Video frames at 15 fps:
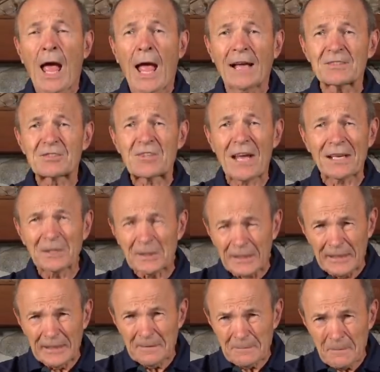And
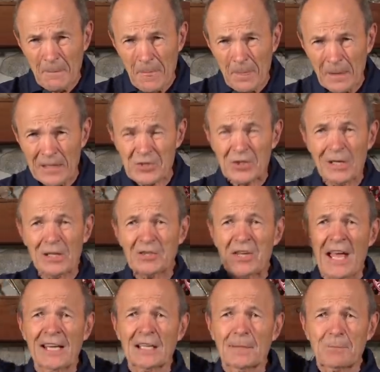secondly, he's got his
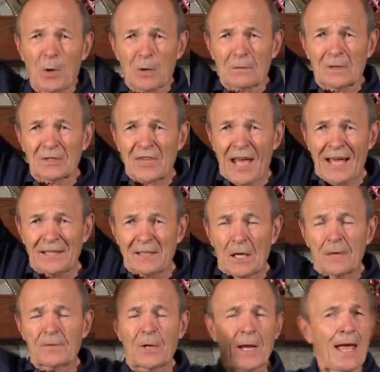hand up over his head.
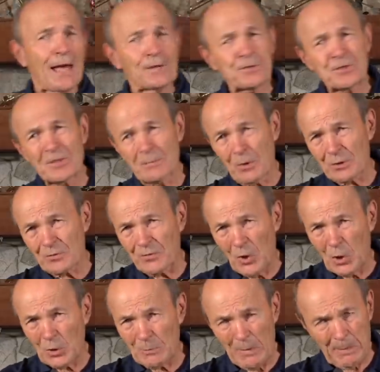Your head is your most
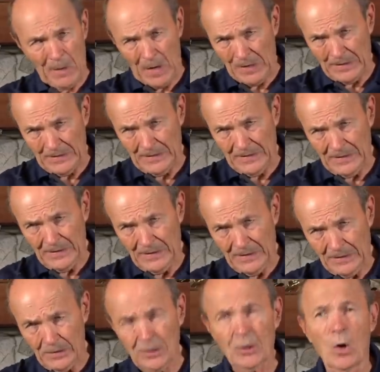vulnerable part.
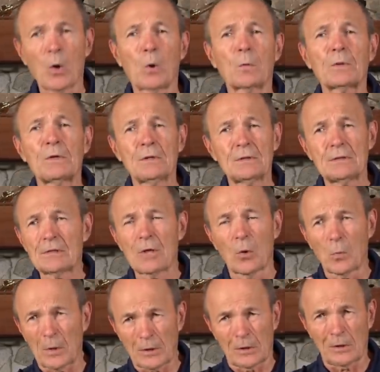You don't
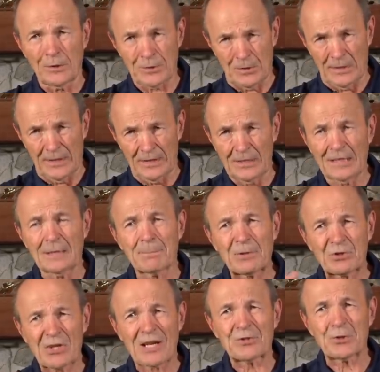want to hurt your head. You got to
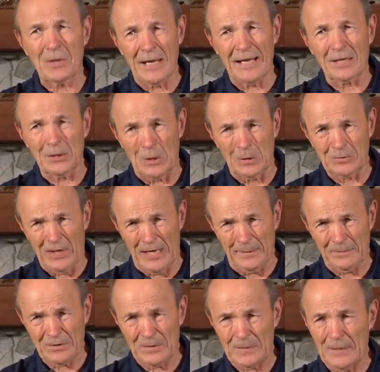protect your head at all
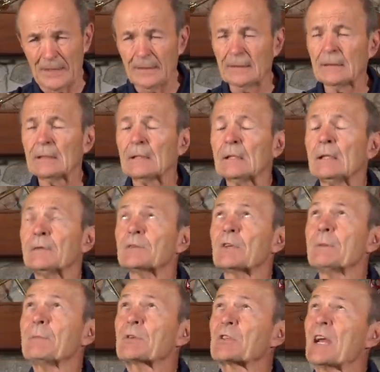times, okay? So
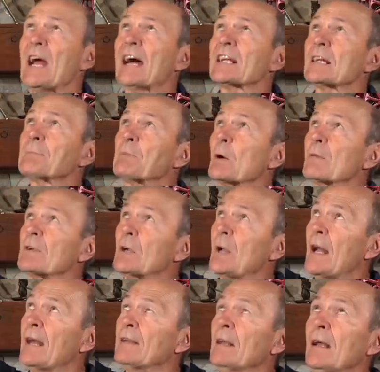you put your hand up over your
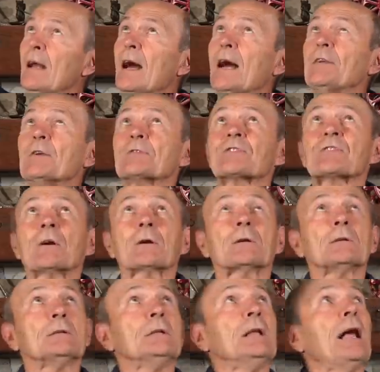head and you
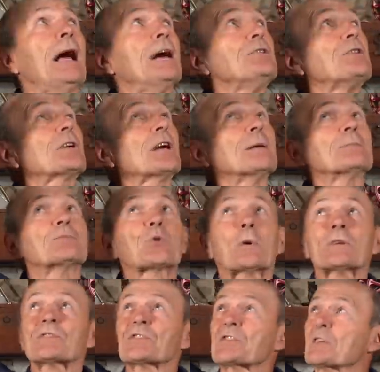circle as you come
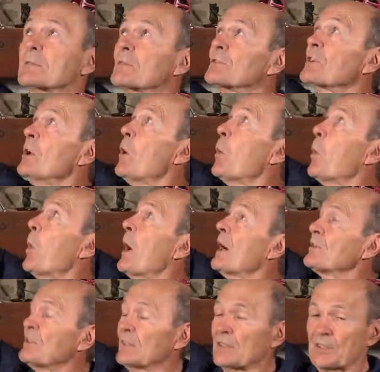towards the surface,
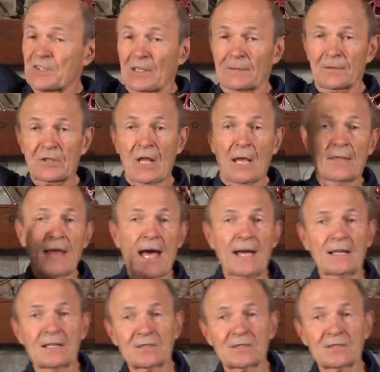watching the surface. That